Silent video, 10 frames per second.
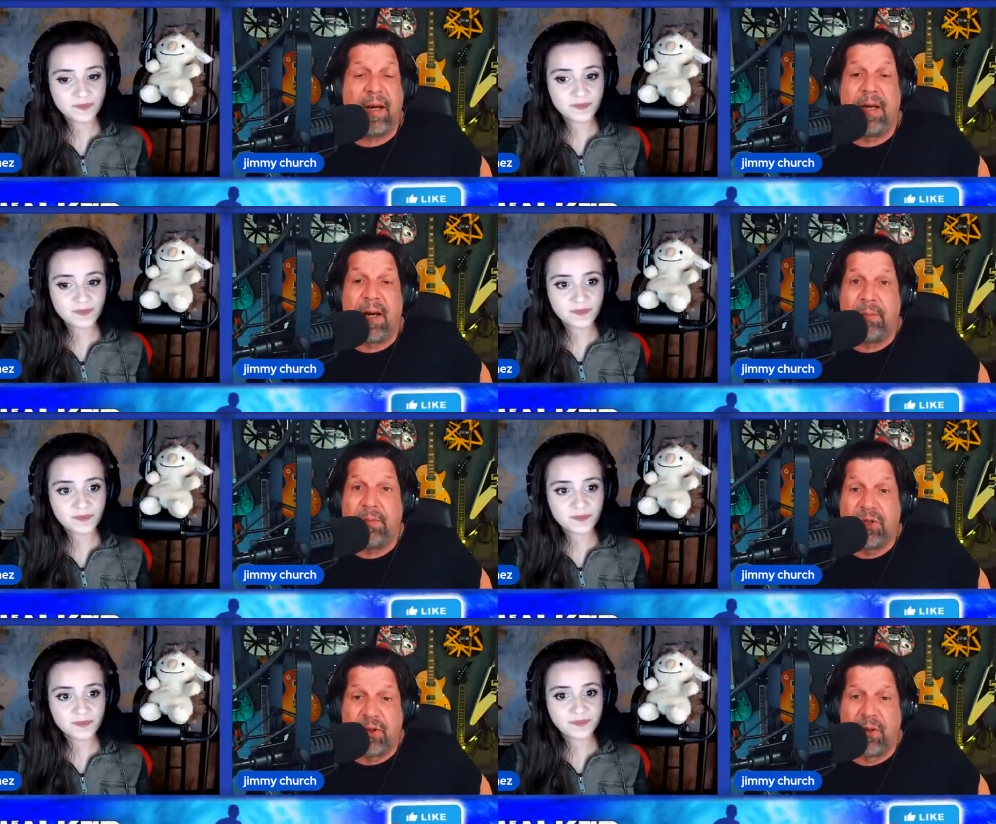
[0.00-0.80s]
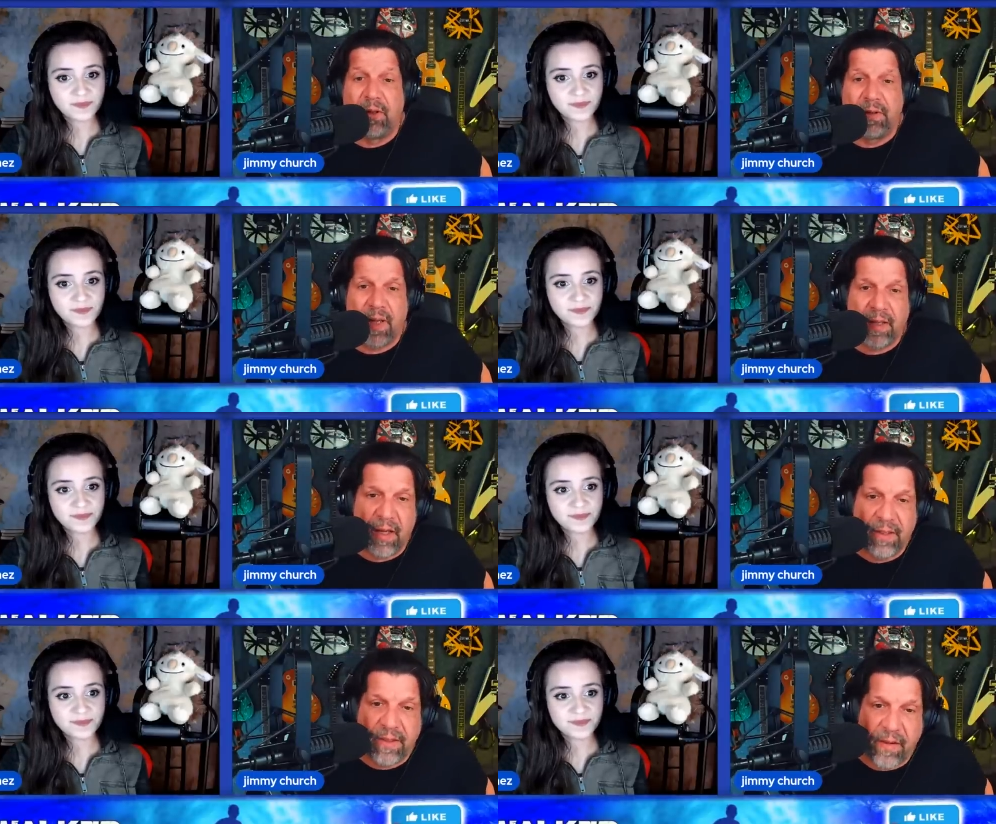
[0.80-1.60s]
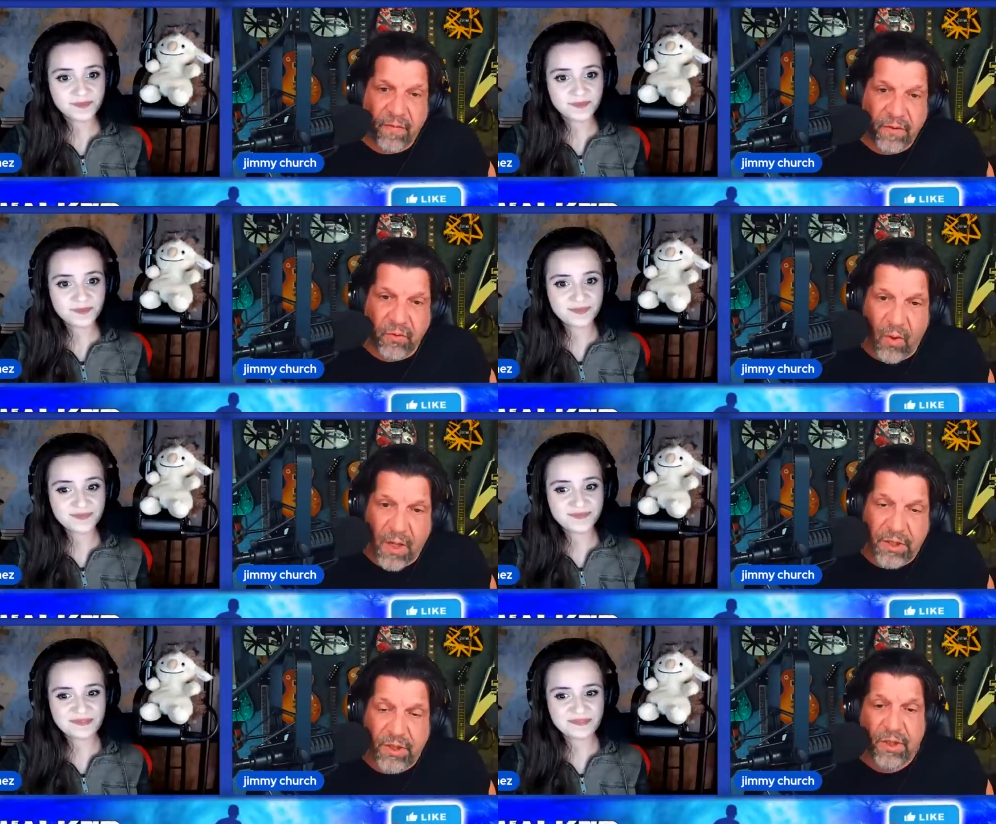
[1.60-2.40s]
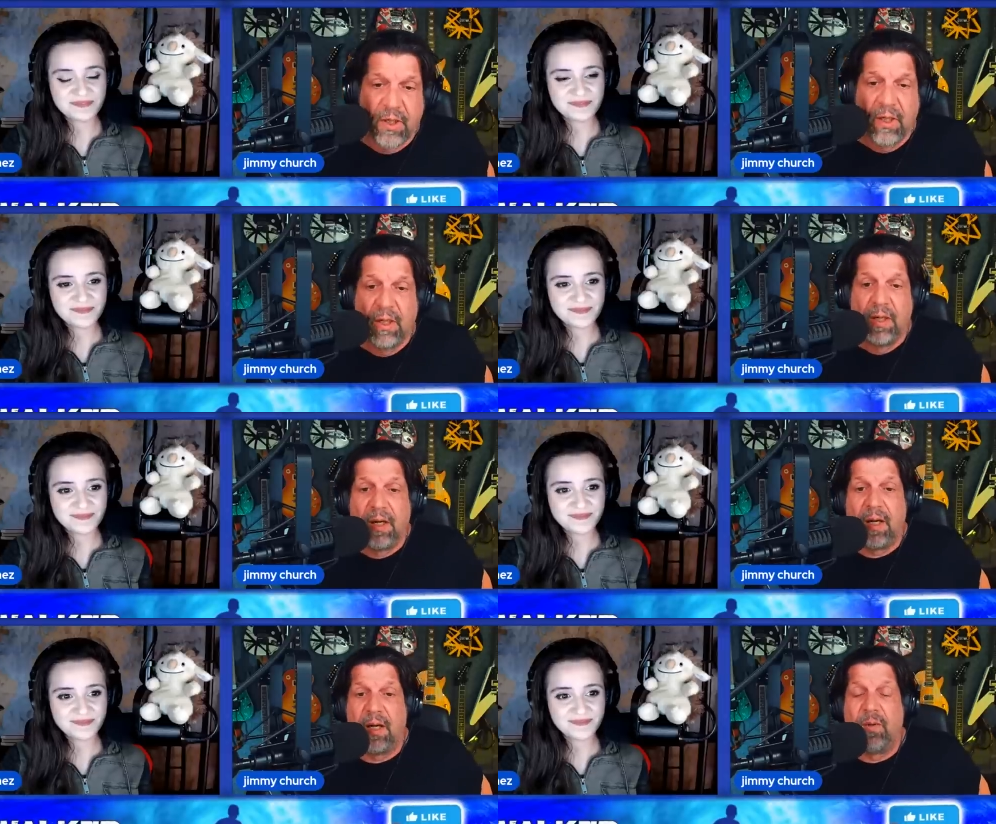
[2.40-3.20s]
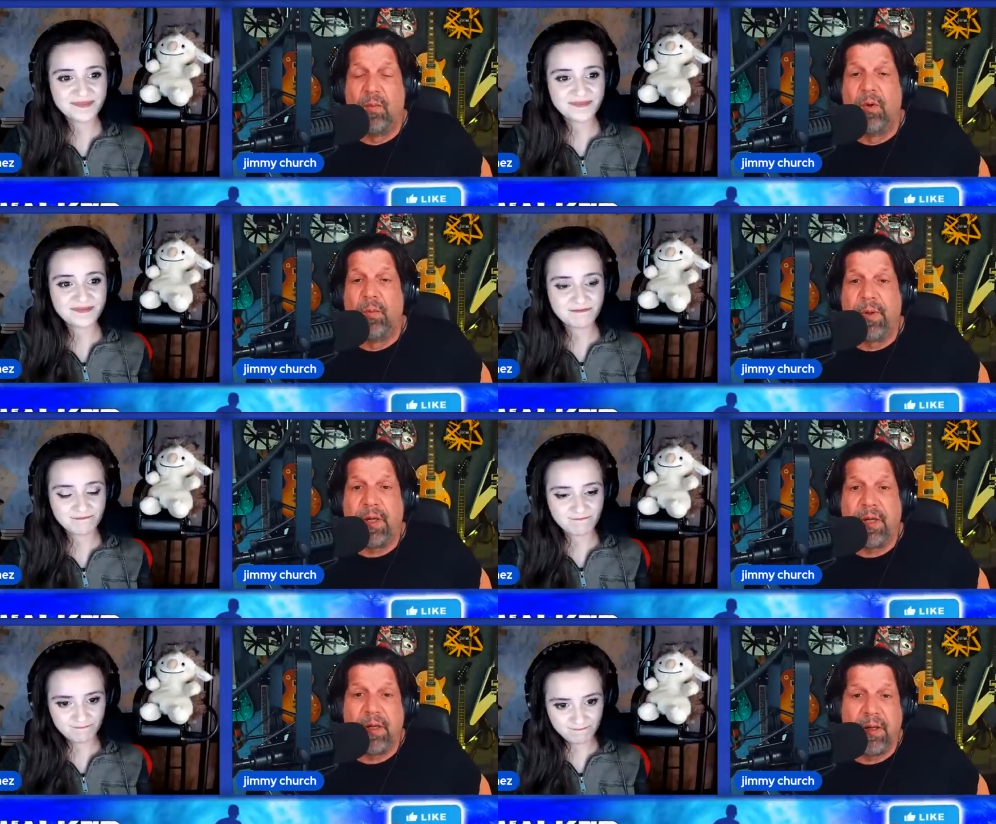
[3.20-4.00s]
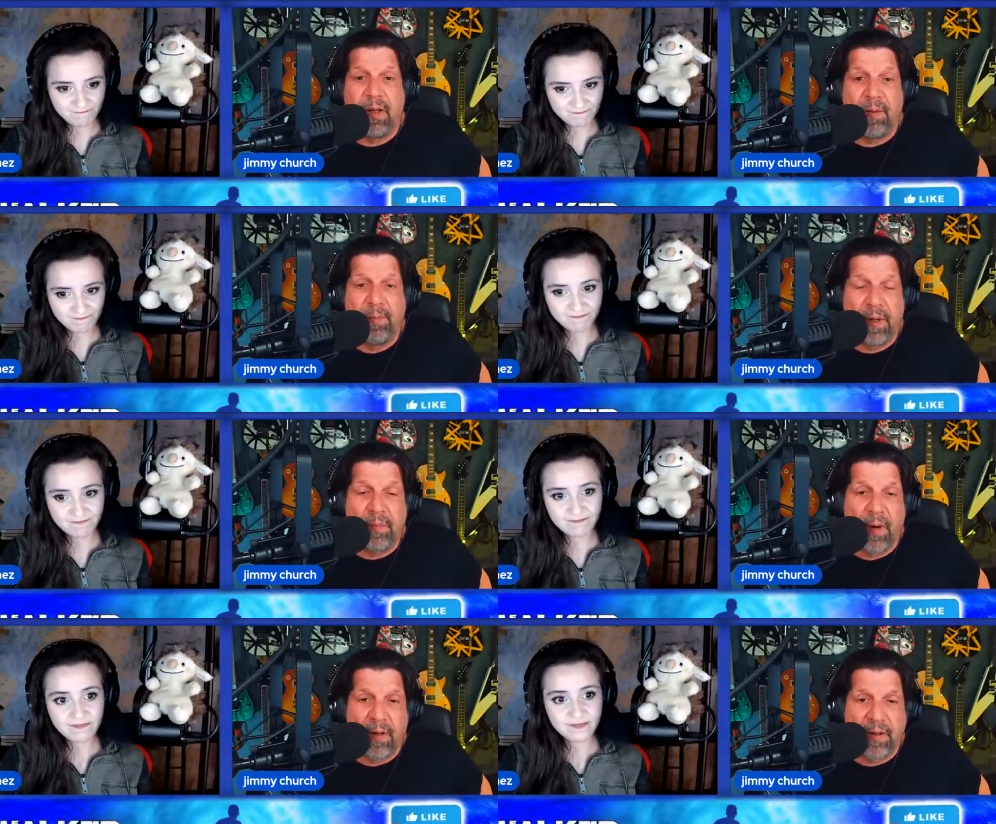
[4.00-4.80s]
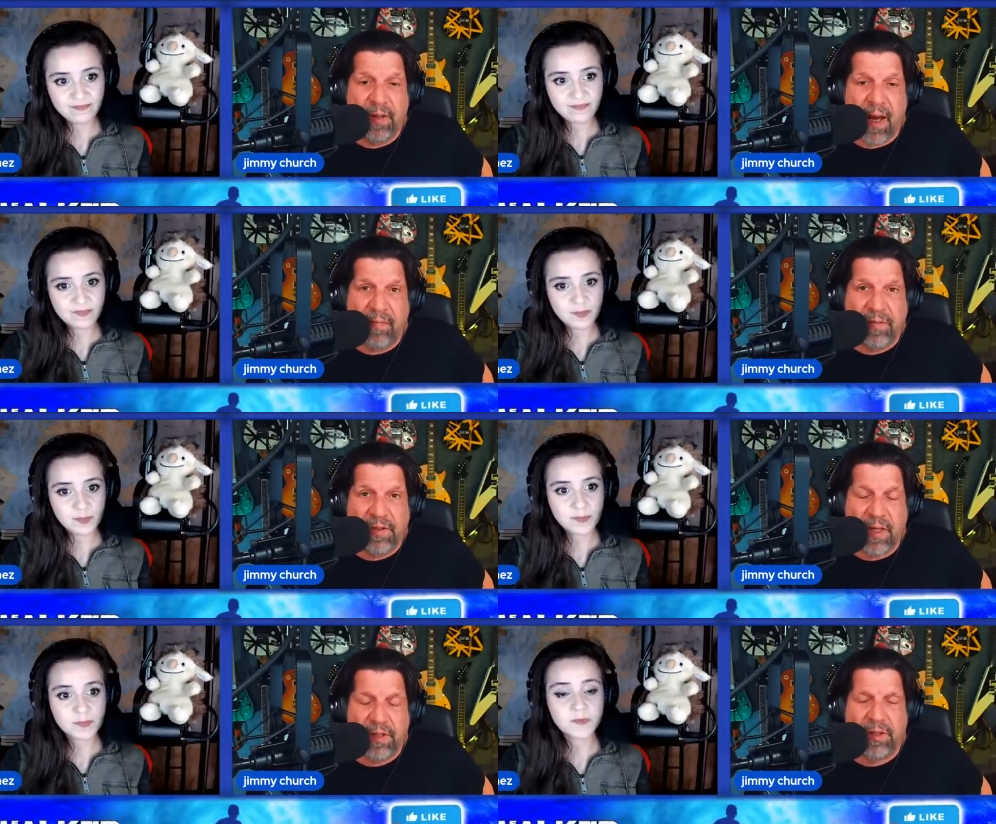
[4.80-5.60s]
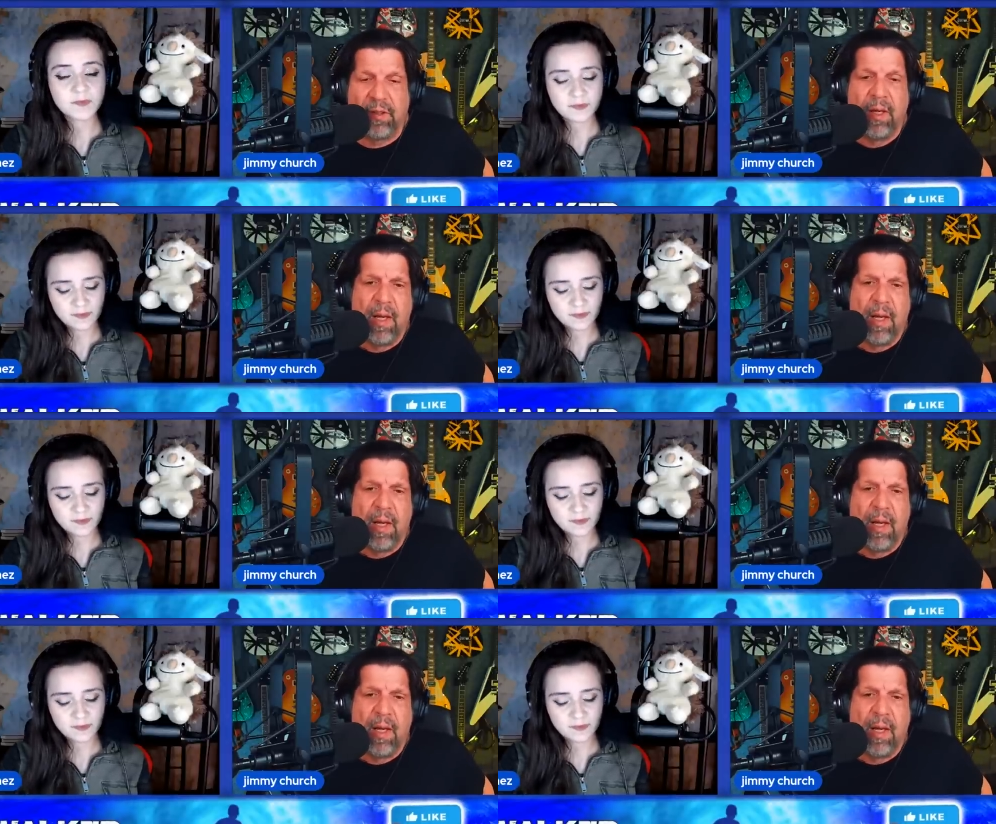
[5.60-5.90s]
Speaker 1: And I'm sure that uh, David Grusch uh, will be a big part of the conversation.